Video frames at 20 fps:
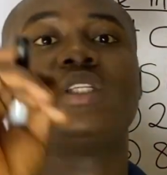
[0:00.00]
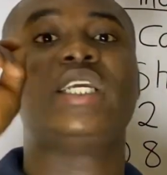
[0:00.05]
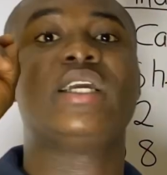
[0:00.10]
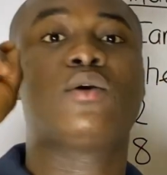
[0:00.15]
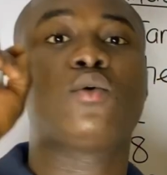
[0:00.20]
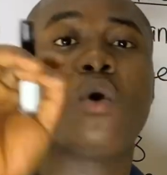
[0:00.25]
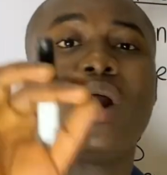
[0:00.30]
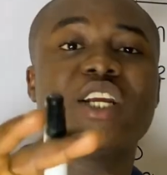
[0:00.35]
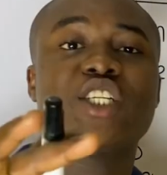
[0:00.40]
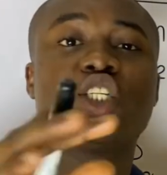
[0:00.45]
the
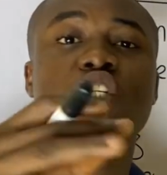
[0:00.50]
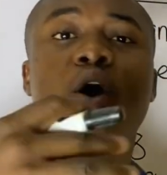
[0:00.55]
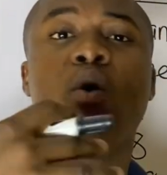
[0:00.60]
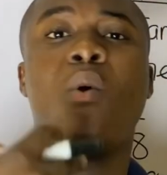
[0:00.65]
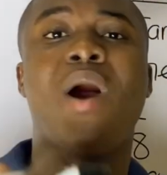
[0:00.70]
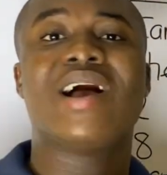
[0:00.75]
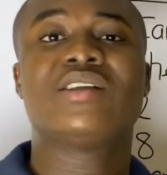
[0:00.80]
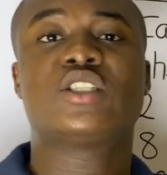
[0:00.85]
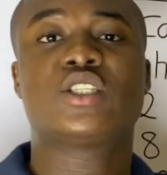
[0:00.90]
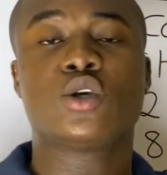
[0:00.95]
question
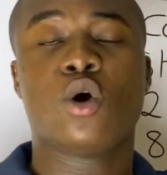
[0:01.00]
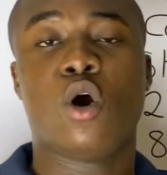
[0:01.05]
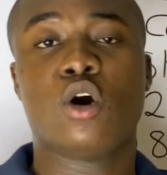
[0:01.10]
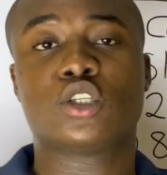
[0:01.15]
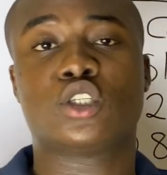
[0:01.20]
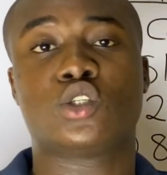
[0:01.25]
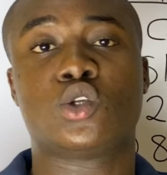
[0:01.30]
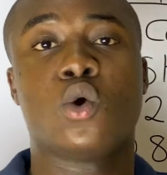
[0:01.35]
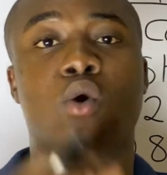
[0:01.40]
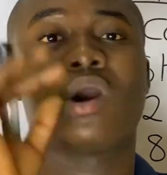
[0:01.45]
wants us
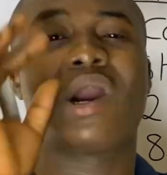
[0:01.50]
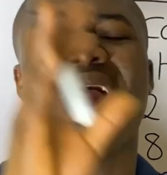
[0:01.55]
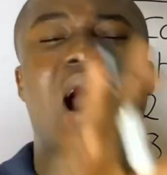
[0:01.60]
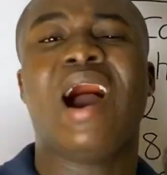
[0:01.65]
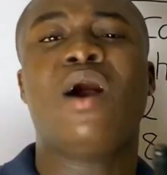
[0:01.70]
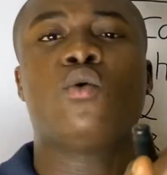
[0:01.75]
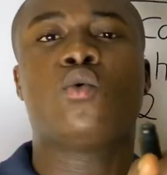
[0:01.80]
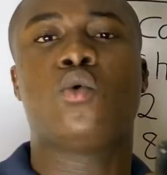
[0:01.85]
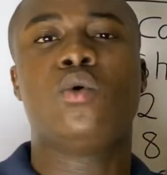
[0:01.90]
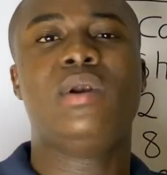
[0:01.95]
to
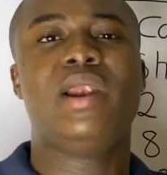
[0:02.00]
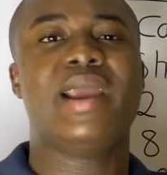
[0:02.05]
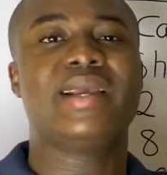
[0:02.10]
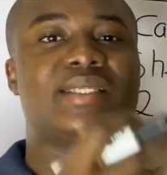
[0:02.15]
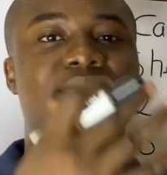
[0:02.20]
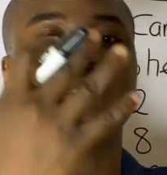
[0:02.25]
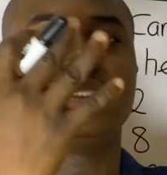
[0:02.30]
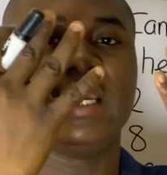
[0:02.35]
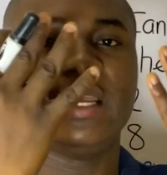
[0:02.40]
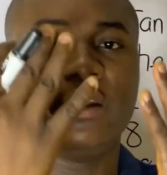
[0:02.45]
calculate
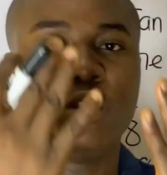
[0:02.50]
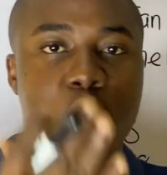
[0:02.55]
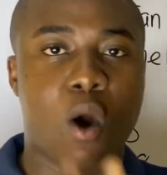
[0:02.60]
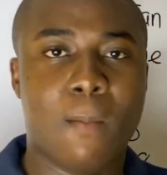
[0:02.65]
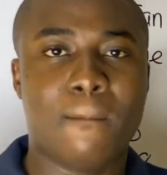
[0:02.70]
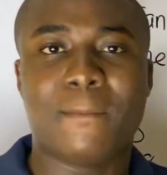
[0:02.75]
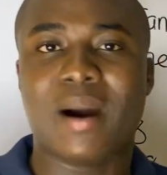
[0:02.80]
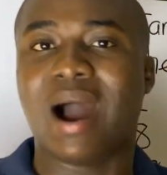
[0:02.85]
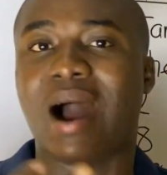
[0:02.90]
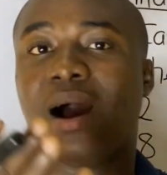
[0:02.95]
the
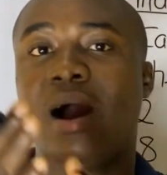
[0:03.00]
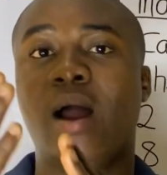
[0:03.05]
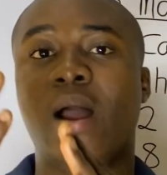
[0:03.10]
number,